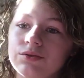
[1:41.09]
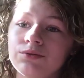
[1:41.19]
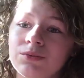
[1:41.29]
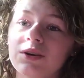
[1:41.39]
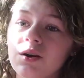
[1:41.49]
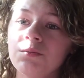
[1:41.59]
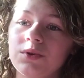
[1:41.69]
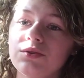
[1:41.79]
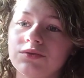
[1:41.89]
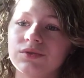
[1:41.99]
We're all
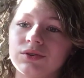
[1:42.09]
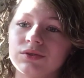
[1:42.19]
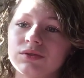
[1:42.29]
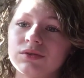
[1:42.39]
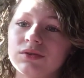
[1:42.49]
beautiful.